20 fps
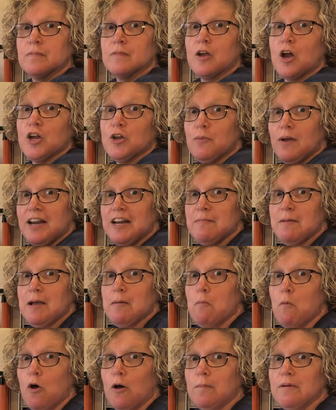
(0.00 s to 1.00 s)
Are you ready to make
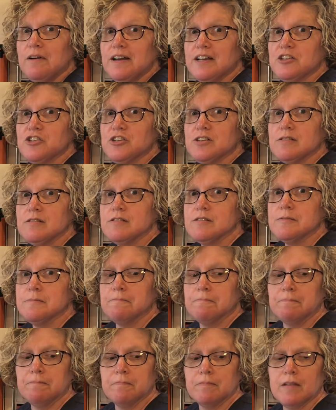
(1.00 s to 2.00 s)
more predictions?
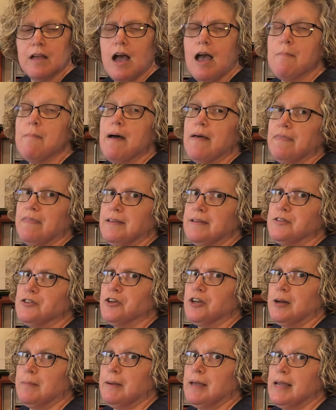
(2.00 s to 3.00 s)
I bet these are
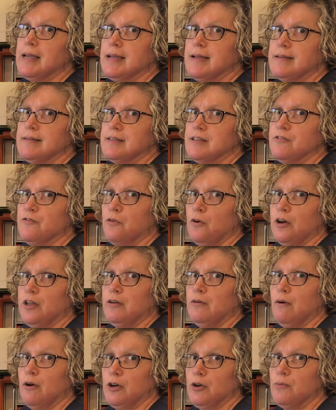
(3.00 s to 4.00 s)
going to be easy for
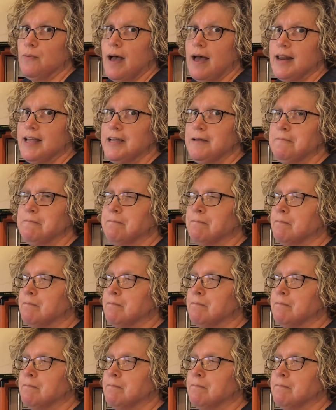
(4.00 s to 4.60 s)
you. Are you ready?